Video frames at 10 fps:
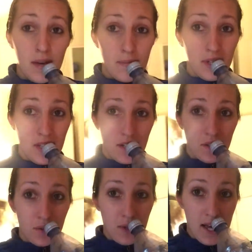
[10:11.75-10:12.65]
But gonna go
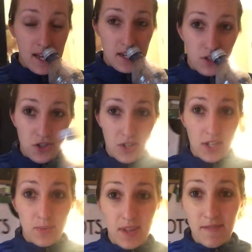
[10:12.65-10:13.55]
do that, and I'll show you
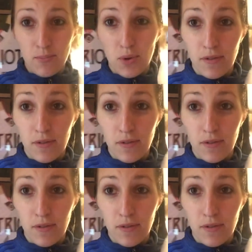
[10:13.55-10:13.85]
guys when I have more